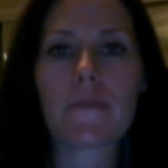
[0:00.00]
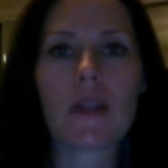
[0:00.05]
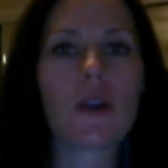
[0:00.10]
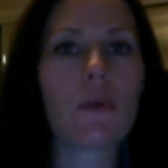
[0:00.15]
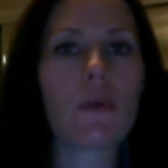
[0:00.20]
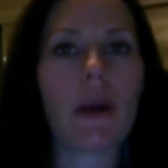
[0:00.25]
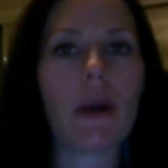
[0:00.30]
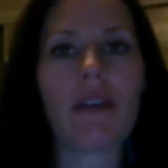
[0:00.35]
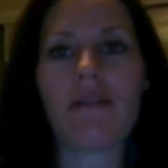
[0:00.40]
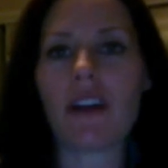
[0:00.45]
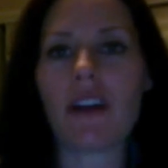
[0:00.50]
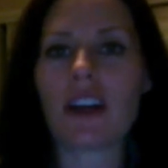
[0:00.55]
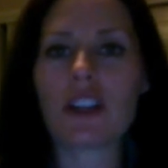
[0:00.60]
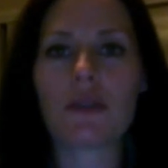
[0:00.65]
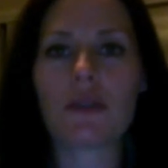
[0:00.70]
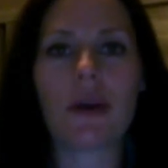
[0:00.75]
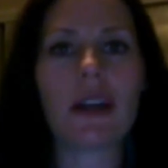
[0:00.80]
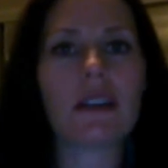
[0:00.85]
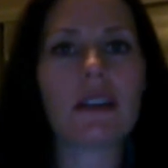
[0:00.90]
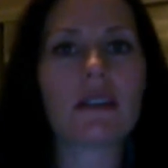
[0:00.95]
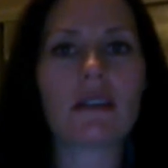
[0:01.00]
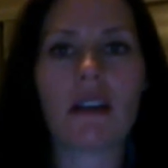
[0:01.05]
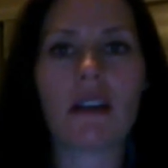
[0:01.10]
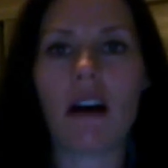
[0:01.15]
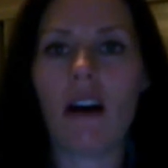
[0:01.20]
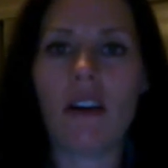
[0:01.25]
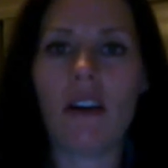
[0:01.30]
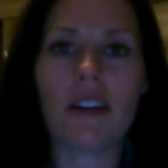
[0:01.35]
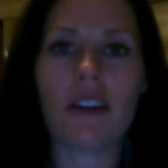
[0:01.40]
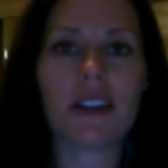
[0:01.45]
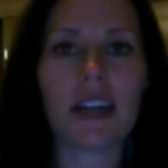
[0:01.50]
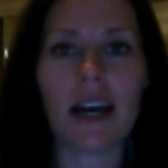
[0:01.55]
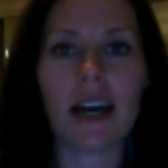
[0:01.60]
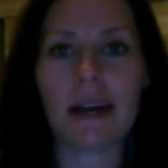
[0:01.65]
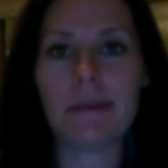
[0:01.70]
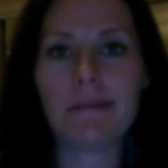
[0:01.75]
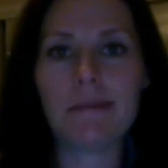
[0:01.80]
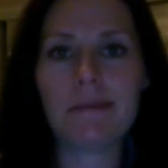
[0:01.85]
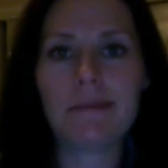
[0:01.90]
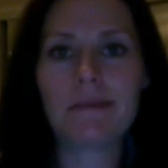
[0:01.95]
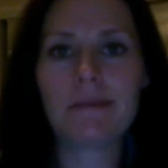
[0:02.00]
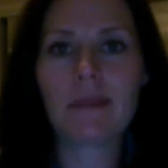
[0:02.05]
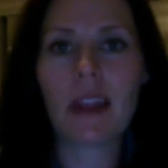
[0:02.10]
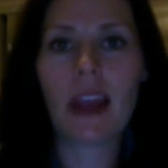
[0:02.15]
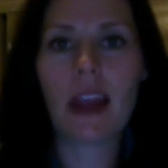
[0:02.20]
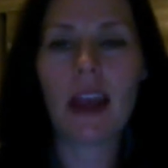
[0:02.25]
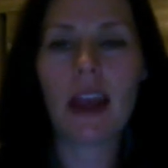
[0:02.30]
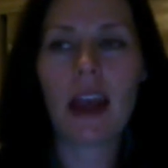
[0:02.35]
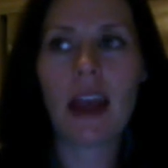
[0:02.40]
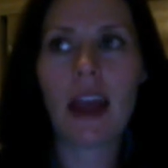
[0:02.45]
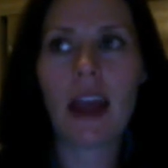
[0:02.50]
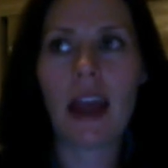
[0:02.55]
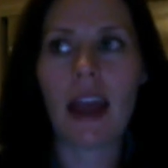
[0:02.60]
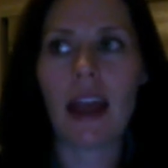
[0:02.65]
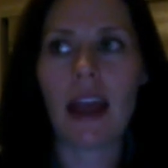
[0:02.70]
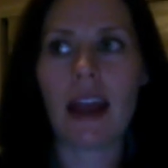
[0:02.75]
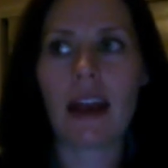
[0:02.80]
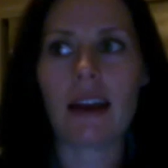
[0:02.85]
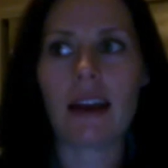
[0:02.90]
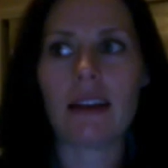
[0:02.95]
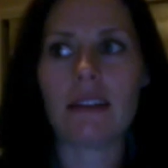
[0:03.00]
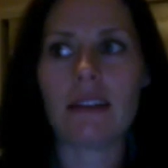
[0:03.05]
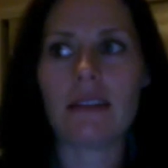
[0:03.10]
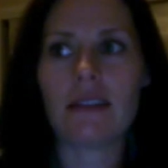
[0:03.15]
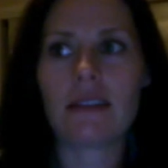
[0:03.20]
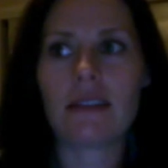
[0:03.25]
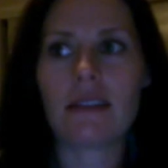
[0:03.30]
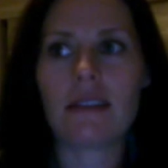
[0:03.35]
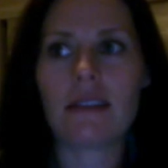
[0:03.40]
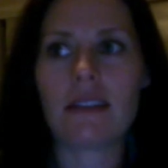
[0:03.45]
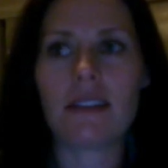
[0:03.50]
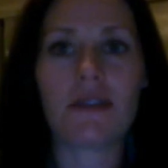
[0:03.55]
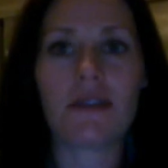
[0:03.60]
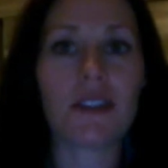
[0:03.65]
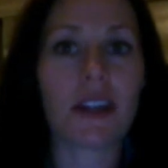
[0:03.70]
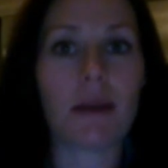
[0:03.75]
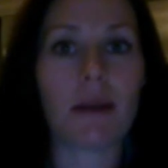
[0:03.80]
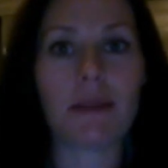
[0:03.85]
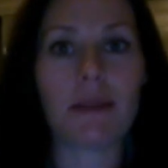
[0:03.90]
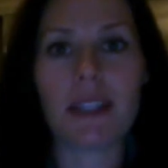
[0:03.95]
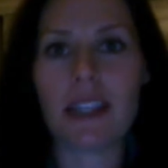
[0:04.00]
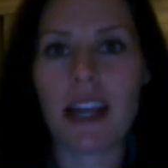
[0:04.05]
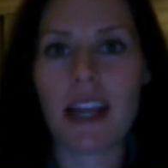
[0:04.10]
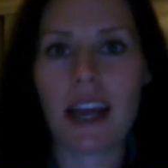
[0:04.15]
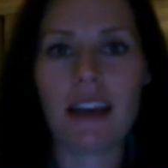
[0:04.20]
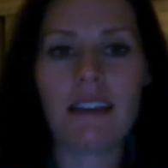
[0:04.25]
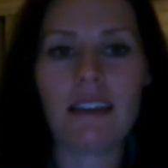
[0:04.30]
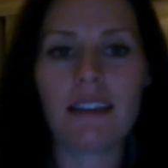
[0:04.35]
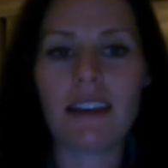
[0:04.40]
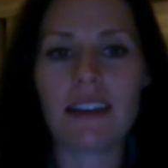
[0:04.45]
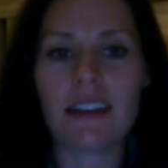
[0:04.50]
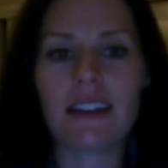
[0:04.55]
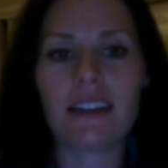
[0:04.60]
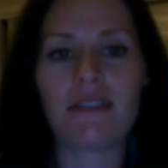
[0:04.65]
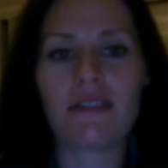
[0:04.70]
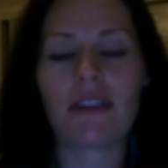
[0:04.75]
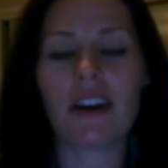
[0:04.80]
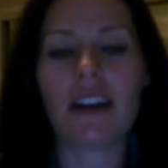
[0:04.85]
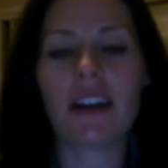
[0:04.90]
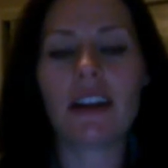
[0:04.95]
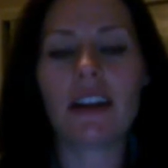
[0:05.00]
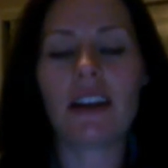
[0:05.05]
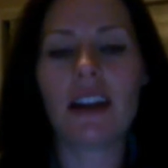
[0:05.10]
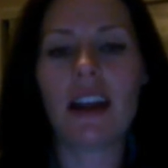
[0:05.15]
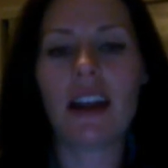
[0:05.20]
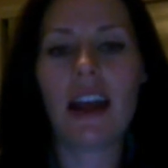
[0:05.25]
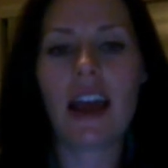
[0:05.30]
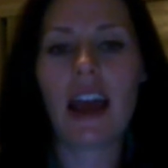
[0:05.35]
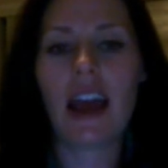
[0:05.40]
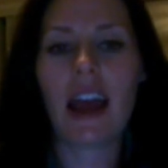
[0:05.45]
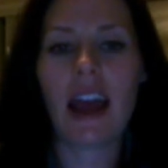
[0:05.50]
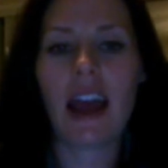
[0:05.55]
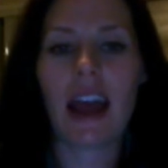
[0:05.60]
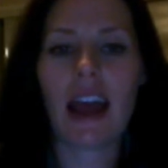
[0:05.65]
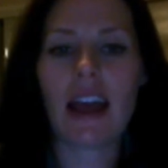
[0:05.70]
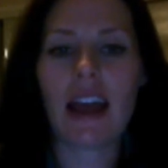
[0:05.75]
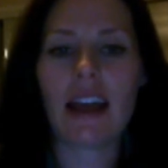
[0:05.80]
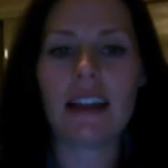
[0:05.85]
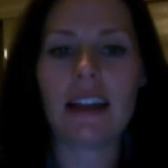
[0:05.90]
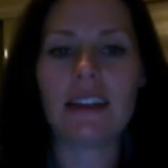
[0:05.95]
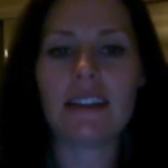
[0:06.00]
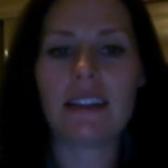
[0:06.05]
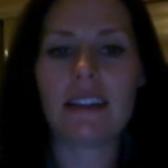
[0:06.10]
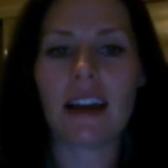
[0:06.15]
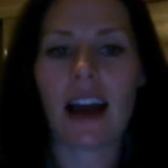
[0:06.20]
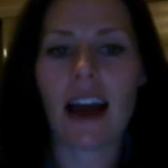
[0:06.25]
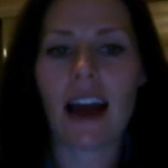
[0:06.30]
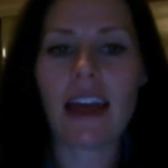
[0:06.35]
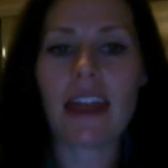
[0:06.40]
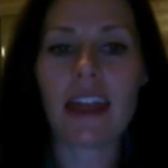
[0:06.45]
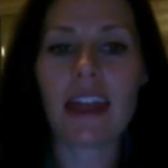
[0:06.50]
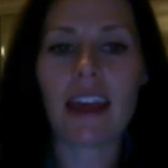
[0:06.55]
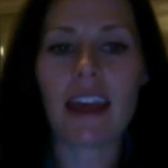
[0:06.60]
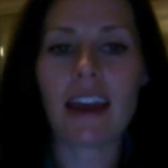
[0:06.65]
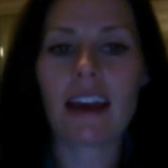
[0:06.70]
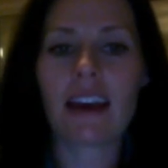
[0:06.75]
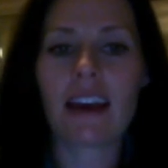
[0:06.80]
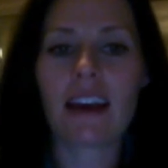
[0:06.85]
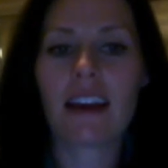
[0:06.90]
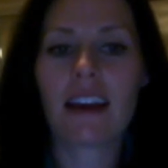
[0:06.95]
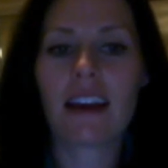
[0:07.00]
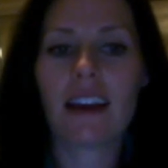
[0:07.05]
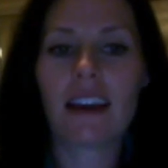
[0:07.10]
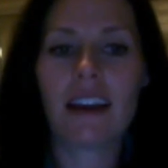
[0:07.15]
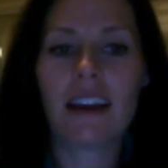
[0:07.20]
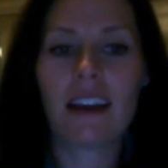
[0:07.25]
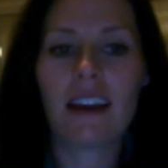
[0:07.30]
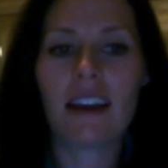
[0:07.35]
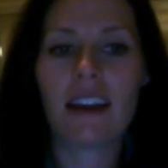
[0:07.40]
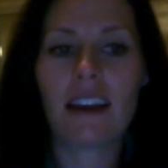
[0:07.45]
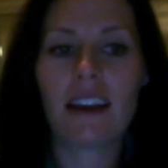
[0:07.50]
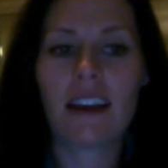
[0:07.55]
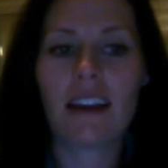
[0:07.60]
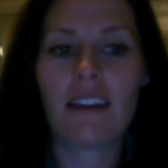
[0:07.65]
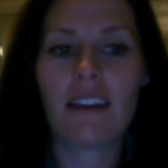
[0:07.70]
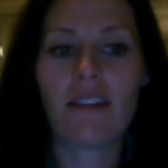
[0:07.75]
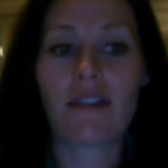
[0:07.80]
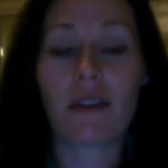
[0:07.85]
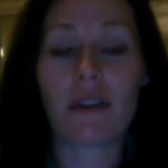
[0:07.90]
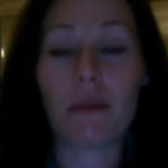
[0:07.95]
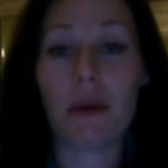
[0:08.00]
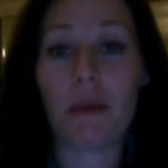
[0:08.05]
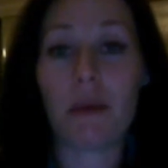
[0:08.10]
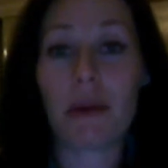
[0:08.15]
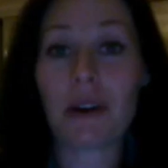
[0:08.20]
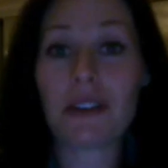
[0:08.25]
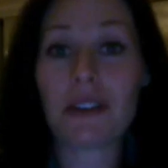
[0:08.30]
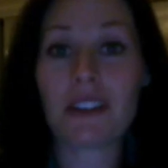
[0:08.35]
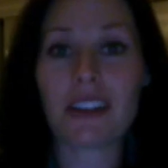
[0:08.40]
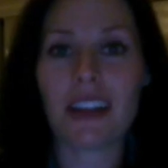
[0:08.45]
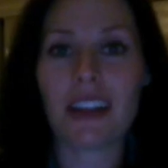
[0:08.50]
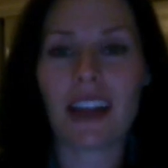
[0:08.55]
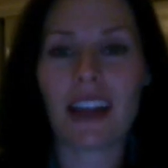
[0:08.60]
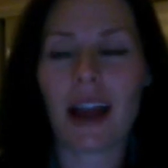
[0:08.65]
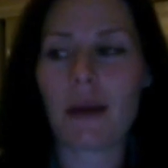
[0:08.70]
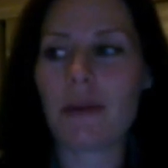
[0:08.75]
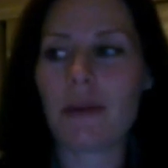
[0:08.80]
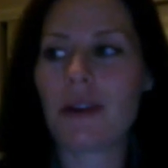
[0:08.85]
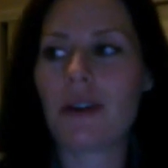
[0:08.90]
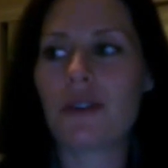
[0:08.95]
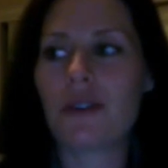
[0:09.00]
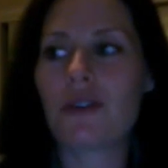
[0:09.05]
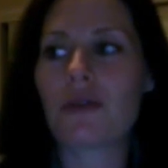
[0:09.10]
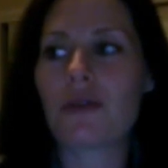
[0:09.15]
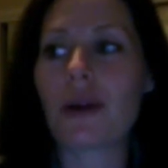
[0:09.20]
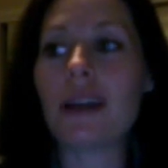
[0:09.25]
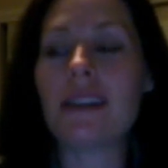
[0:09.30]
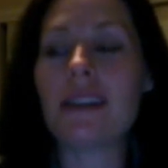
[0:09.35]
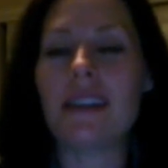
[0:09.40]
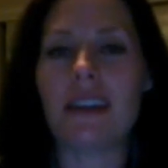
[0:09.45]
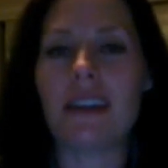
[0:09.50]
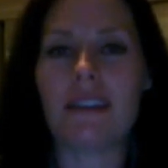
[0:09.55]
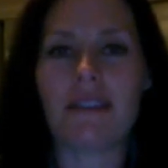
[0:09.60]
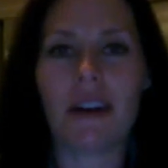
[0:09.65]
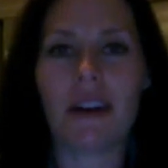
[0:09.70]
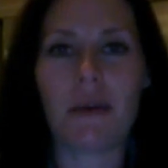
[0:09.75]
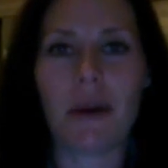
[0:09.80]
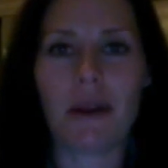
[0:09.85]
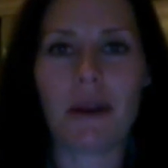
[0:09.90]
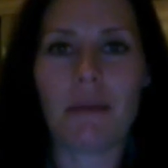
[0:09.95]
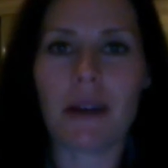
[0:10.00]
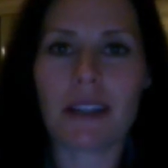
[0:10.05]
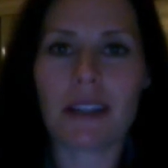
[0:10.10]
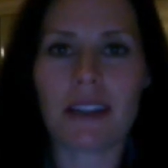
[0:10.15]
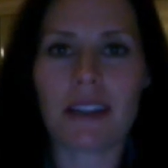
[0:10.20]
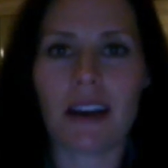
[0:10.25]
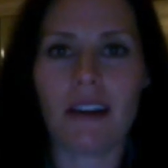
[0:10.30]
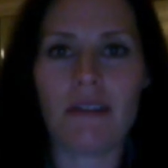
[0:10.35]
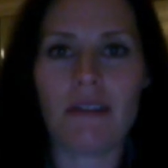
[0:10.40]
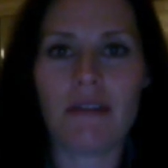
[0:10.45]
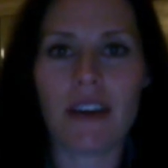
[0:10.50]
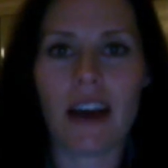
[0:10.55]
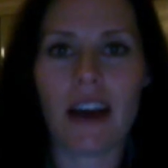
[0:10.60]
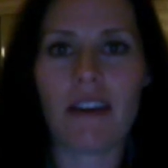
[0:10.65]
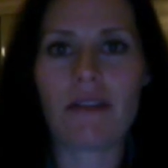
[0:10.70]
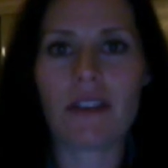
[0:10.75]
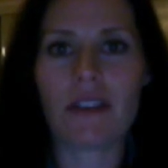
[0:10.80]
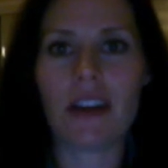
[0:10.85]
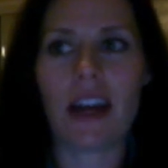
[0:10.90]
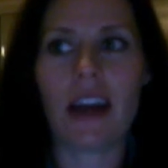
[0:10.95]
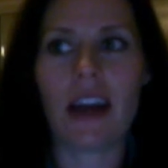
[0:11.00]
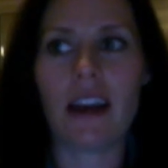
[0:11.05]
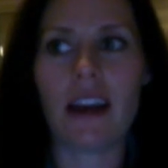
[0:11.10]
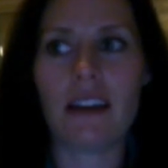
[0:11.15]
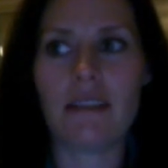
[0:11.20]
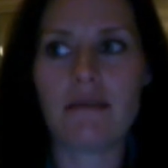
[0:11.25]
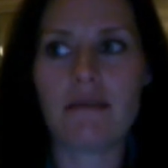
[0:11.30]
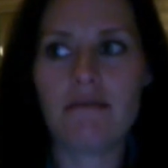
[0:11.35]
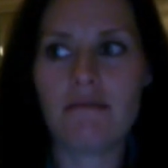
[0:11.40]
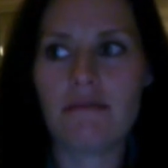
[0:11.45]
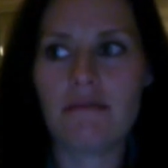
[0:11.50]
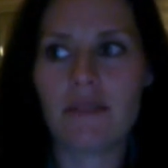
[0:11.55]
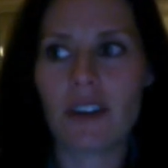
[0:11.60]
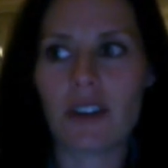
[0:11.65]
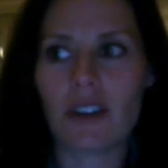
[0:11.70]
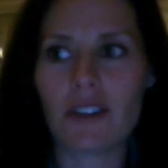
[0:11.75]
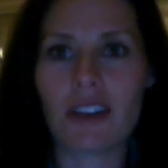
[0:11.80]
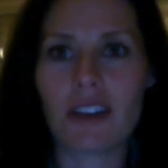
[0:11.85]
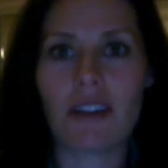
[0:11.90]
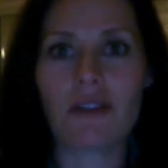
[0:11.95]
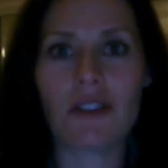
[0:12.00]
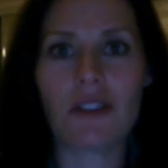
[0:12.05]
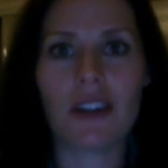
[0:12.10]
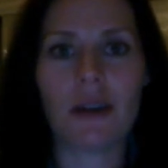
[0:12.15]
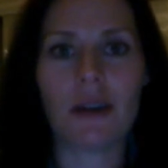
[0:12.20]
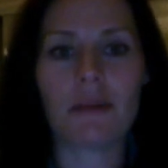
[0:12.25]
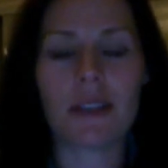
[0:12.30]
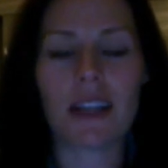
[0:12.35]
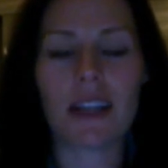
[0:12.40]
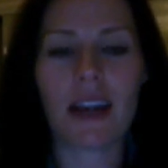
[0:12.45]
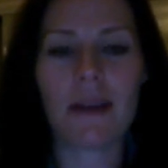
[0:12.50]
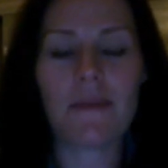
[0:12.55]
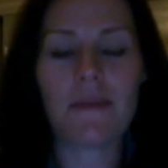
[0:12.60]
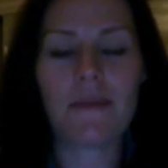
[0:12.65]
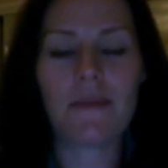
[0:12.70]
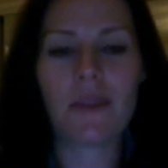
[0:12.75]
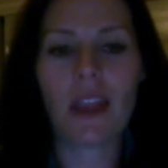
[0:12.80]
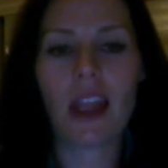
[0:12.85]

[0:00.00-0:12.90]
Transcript: Your weight fluctuates all the time, and different times of the day, it's different. And I think, for me personally, I would go crazy if I weighed myself every day or several times a day.